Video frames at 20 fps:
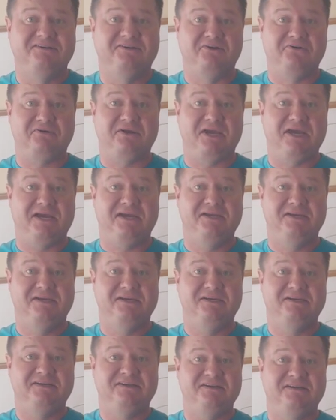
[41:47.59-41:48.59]
Okay?
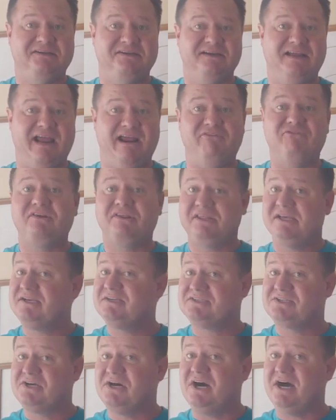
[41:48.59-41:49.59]
Everything
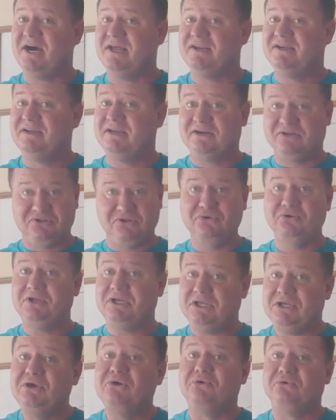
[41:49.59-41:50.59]
is God,
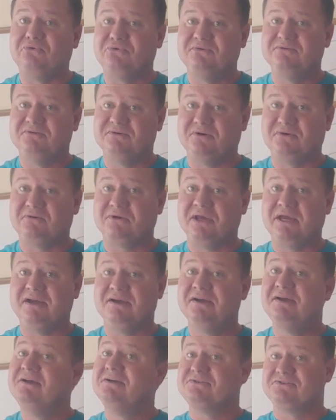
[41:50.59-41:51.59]
including you.
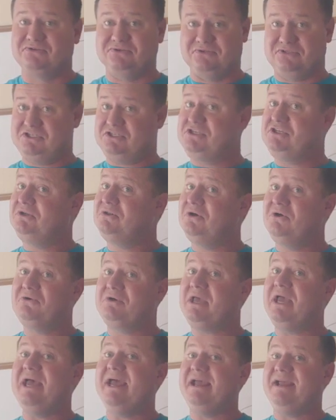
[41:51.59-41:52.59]
Okay? So it's still
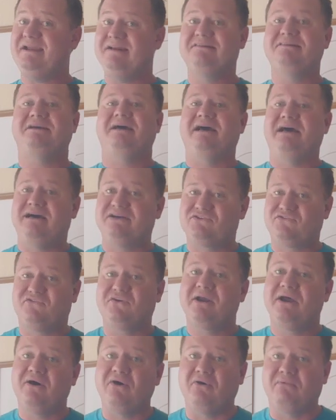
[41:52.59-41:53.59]
okay to ask
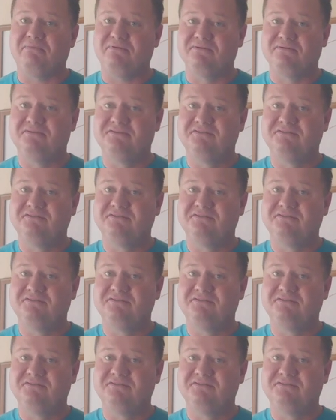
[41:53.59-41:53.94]
for help.